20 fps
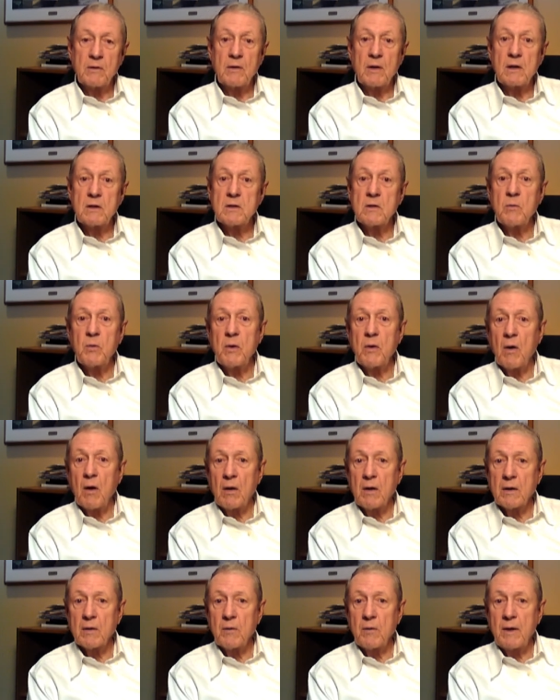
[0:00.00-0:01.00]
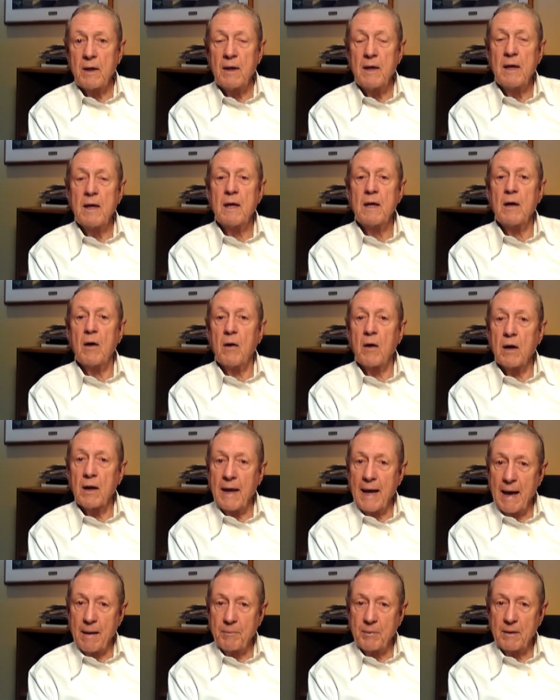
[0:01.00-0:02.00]
things that we all agree ought to
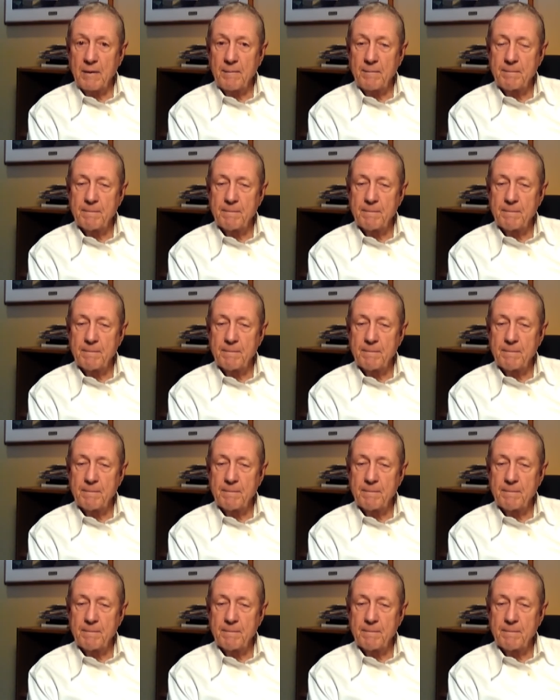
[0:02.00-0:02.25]
happen?